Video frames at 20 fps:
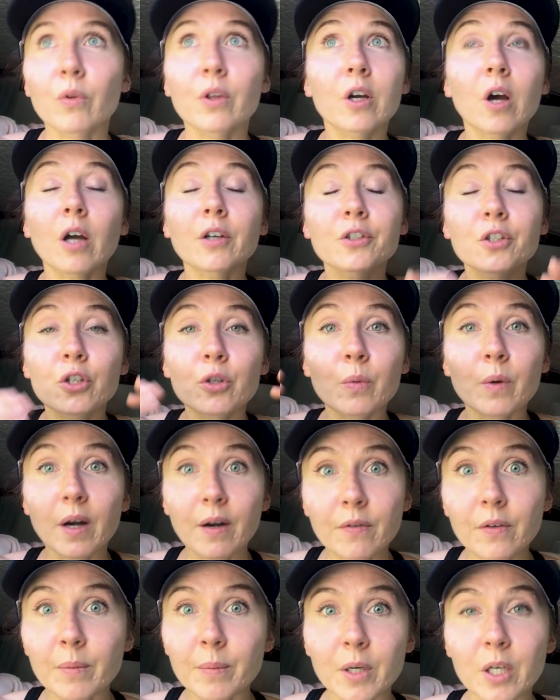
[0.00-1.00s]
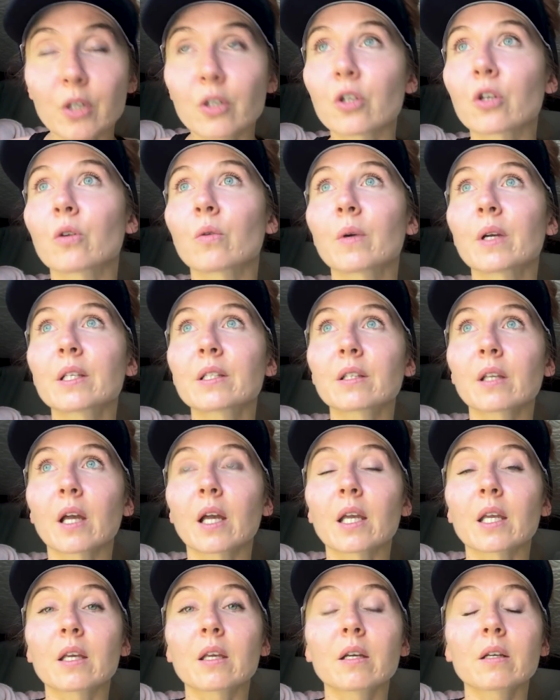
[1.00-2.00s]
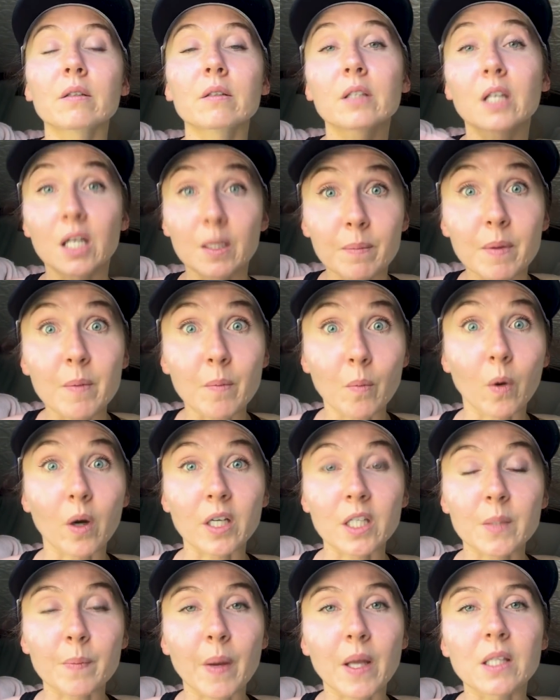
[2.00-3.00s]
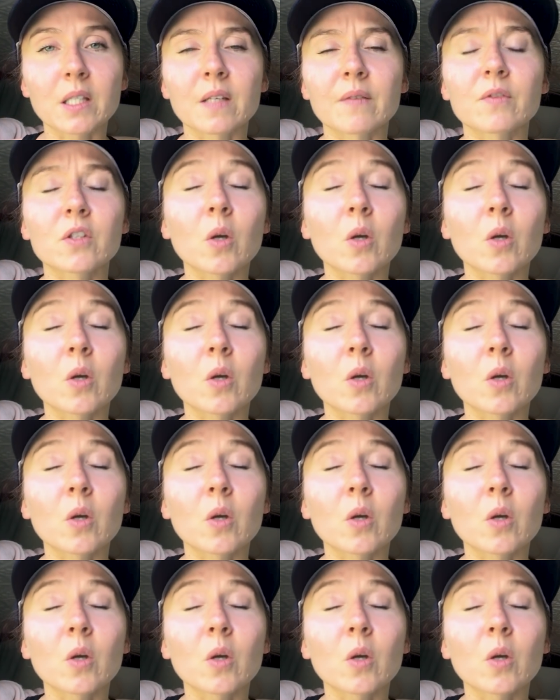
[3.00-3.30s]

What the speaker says: the cost to do whatever I'm going to do is like going to be more expensive.